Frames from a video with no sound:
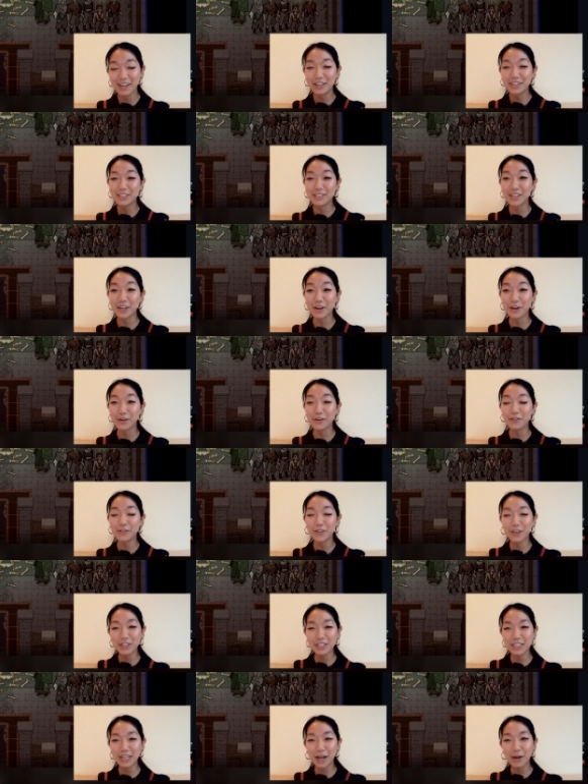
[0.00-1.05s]
So
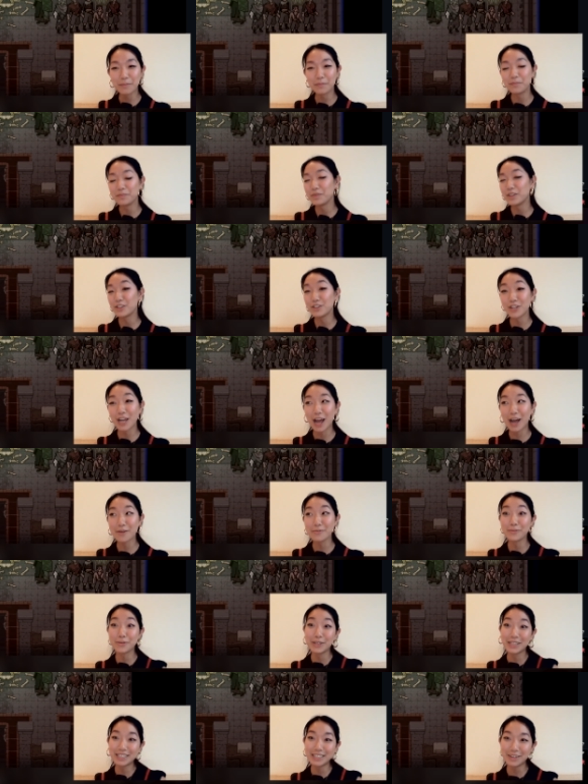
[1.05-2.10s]
first up, chat,
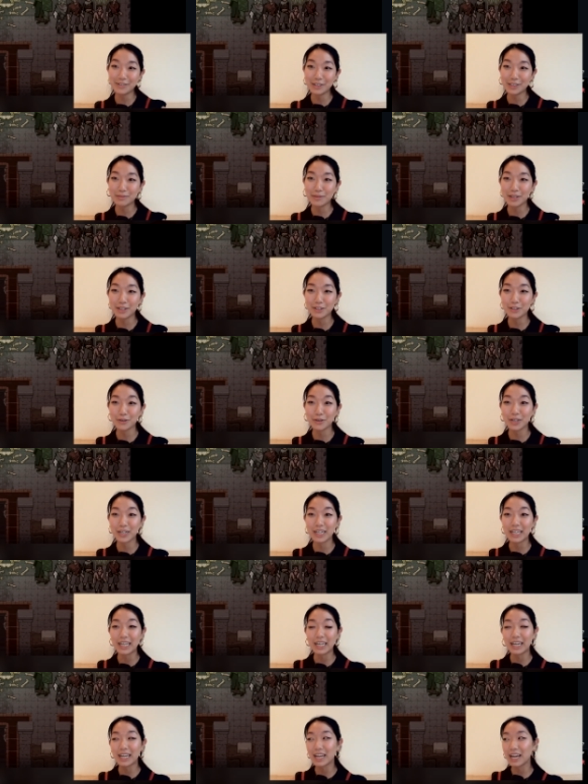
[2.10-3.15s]
pretty
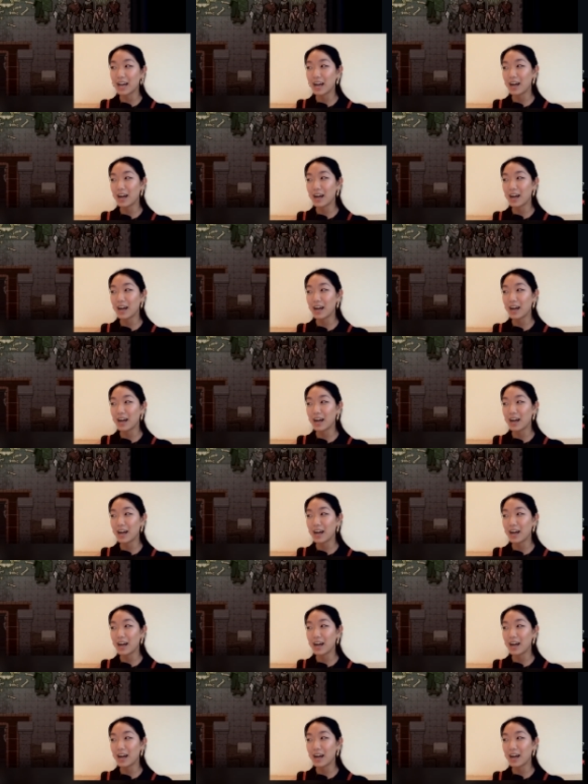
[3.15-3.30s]
self-explanatory.